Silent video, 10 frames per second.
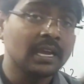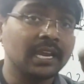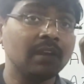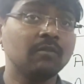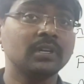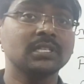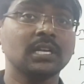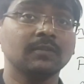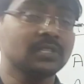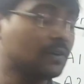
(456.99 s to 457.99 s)
inverse
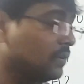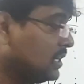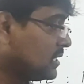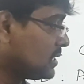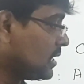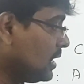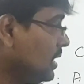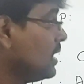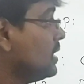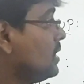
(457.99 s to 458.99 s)
of 7 is 3.